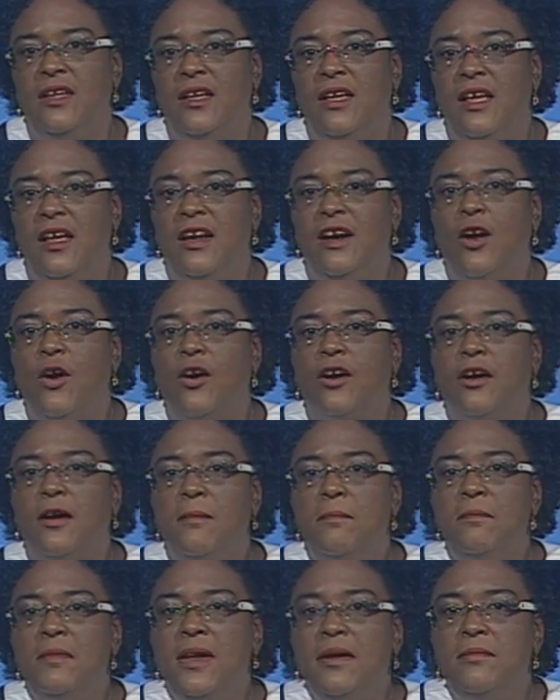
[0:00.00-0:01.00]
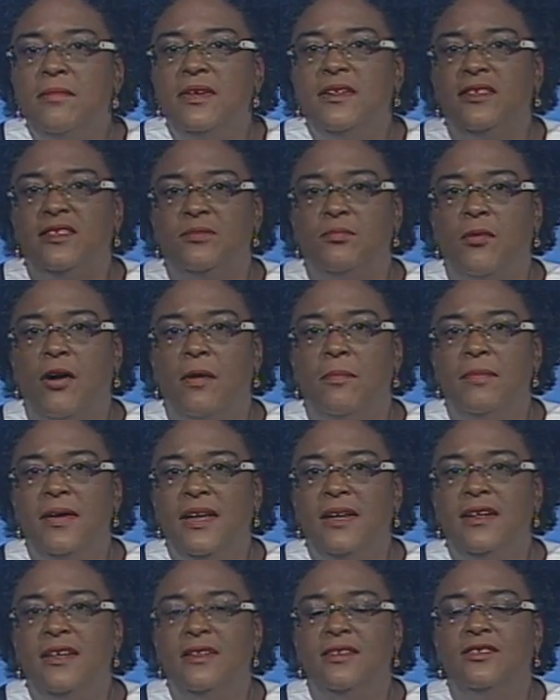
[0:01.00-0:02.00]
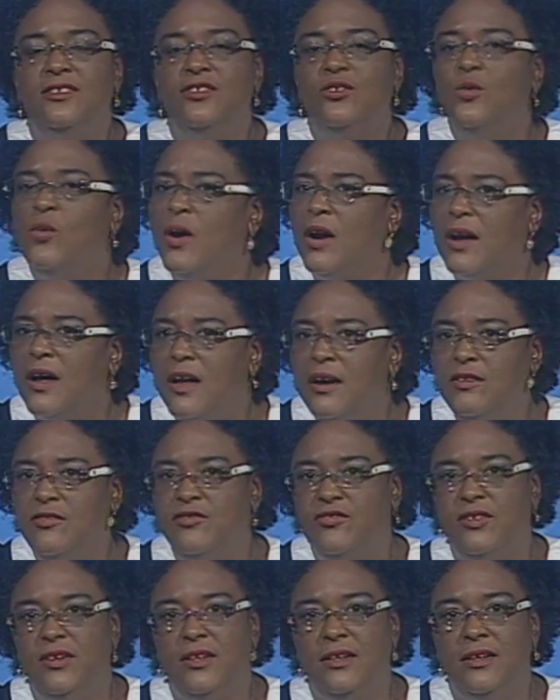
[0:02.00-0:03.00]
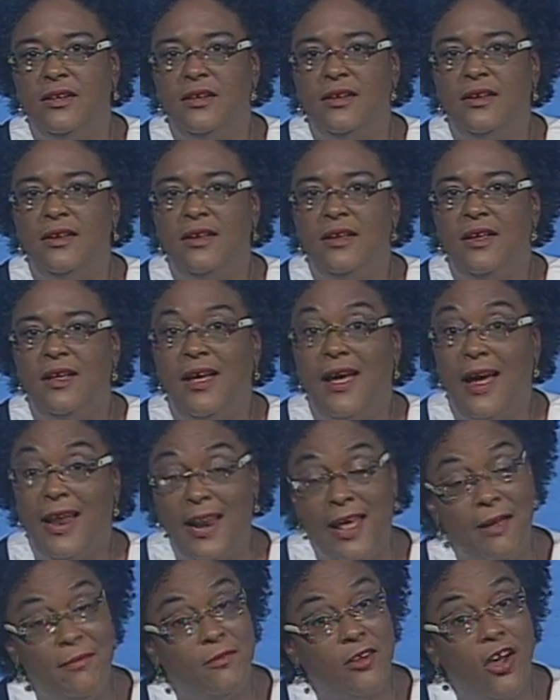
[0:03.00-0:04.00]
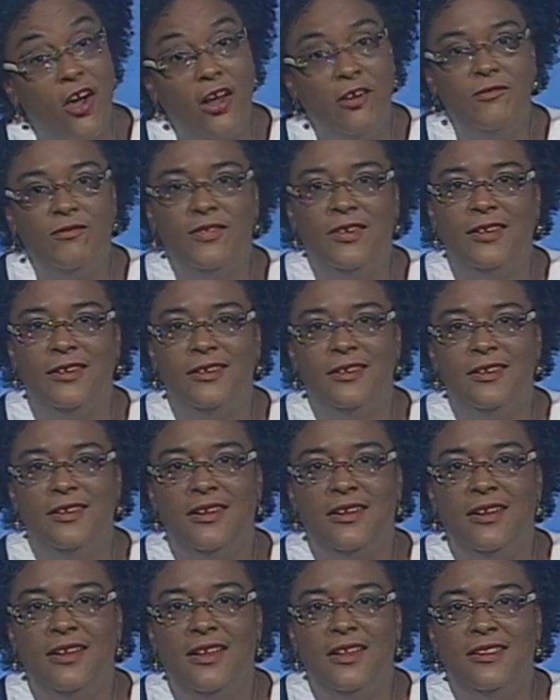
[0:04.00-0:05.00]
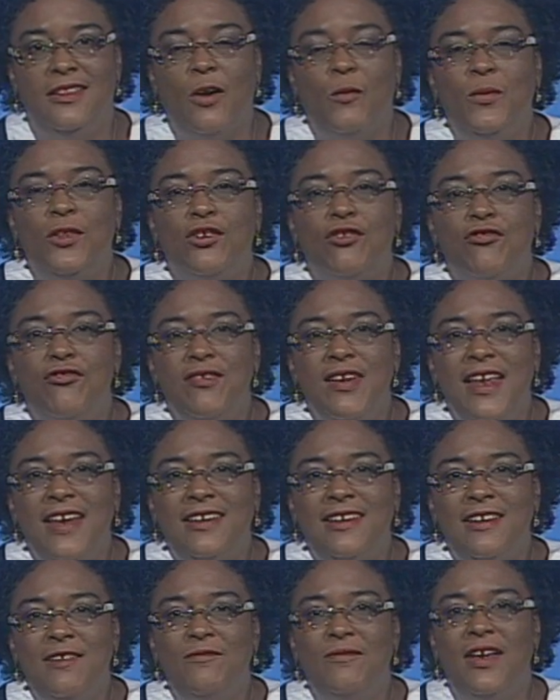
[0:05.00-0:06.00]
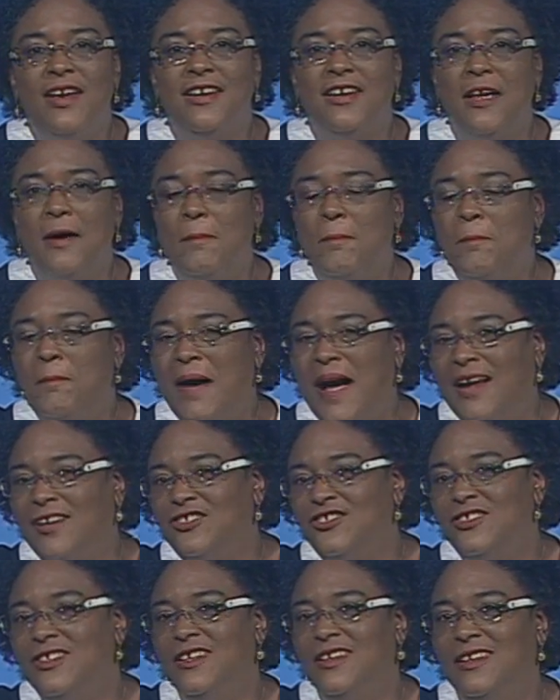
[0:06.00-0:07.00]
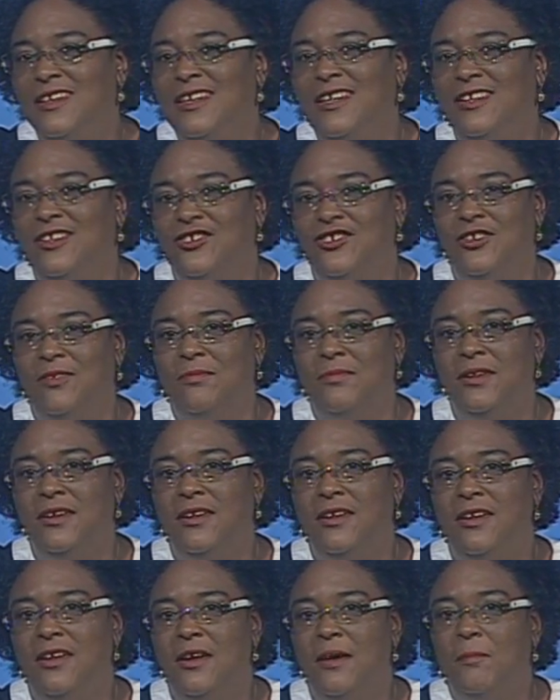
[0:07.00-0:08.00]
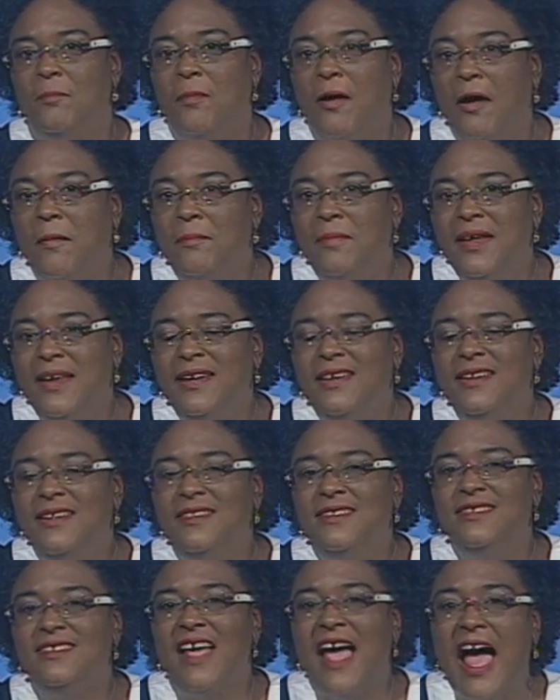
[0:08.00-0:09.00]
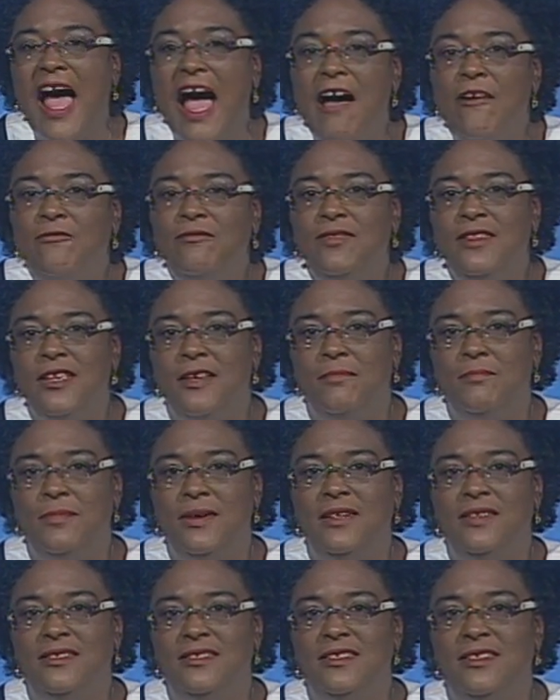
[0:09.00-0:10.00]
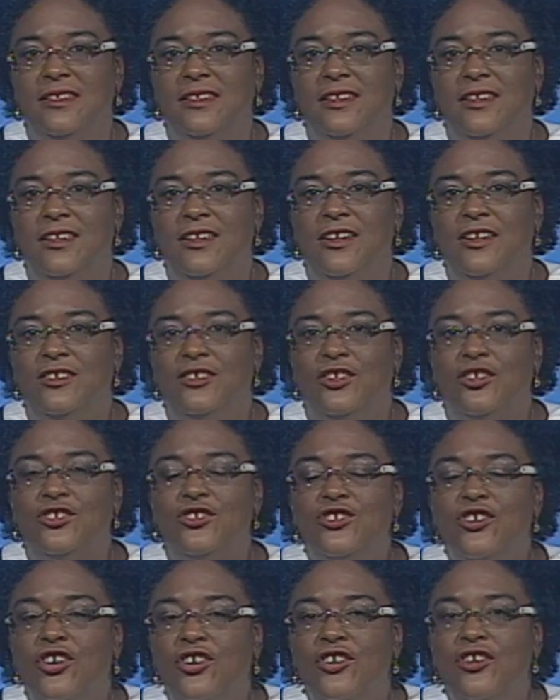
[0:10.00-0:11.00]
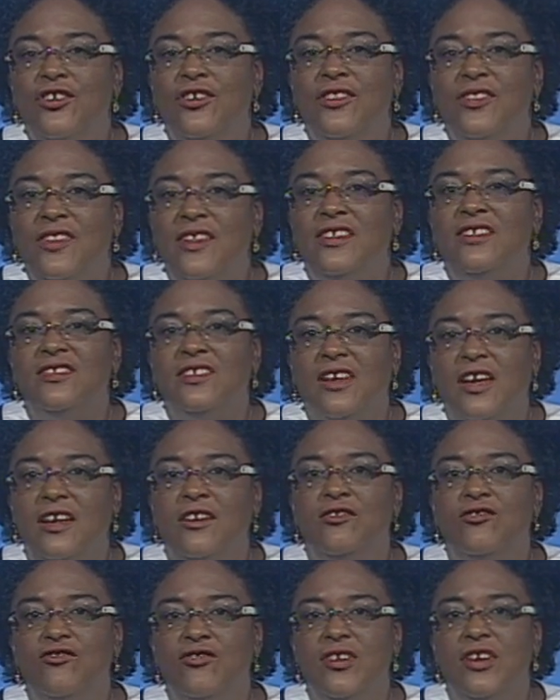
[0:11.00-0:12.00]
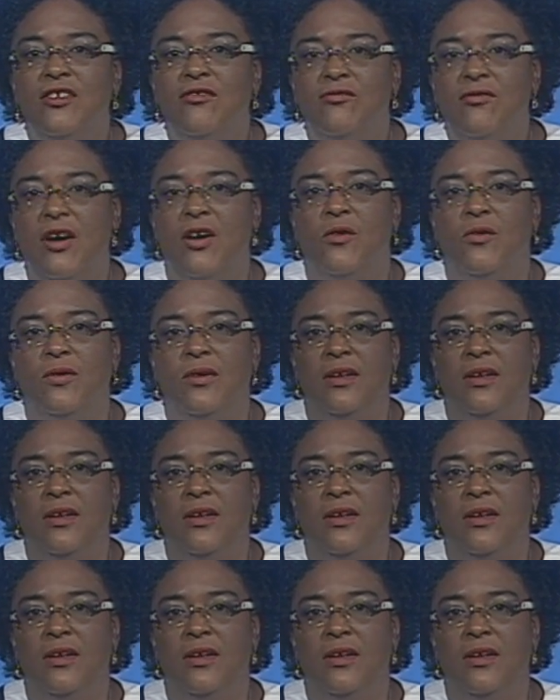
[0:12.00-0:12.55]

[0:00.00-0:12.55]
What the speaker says: in our commitment as Barbadians to our country, and I am confident that with creative and compassionate leadership, Barbadians have the ability to turn this country around